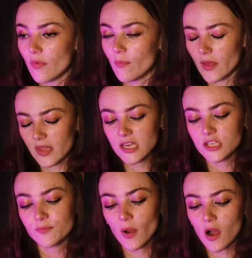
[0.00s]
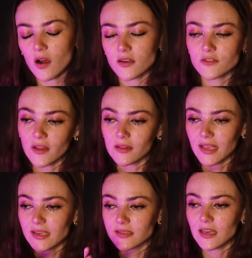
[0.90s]
but each part felt
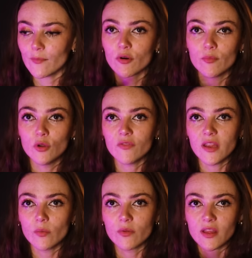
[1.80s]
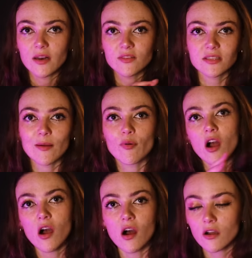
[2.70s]
like a separate movie with kind of a separate
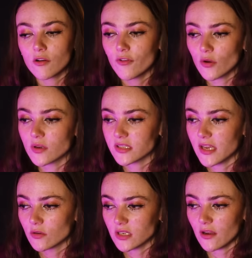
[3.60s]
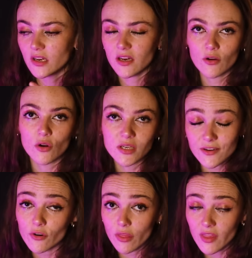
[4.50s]
arc focusing on a
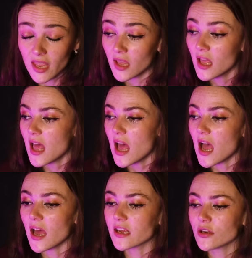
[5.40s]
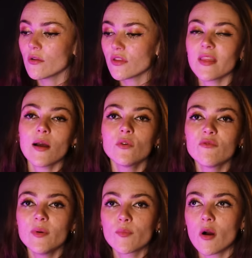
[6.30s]
different thing. And I don't think that would
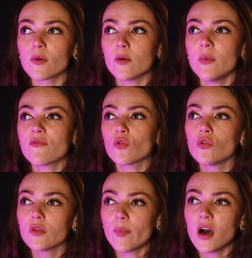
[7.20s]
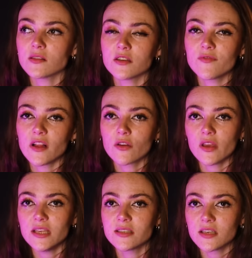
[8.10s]
have been a problem if all the parts had felt
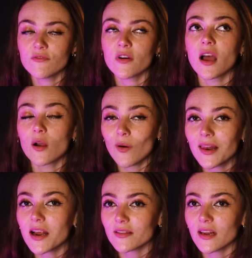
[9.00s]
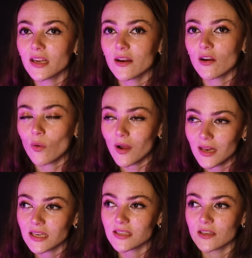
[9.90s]
cohesive. I quite liked that idea, I
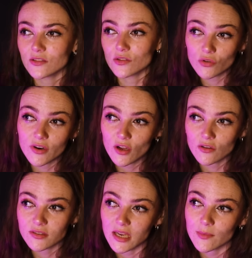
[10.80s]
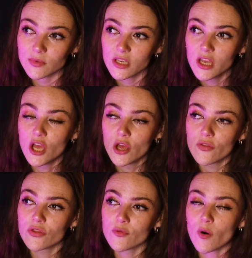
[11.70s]
quite liked that as a story concept.
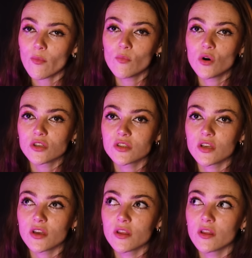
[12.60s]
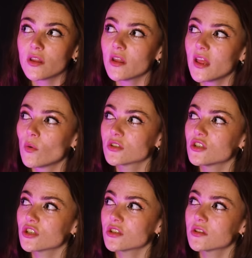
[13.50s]
The problem was that it
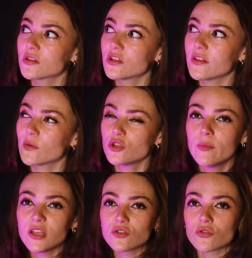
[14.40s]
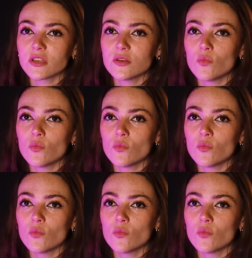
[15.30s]
wasn't just that there were too many stories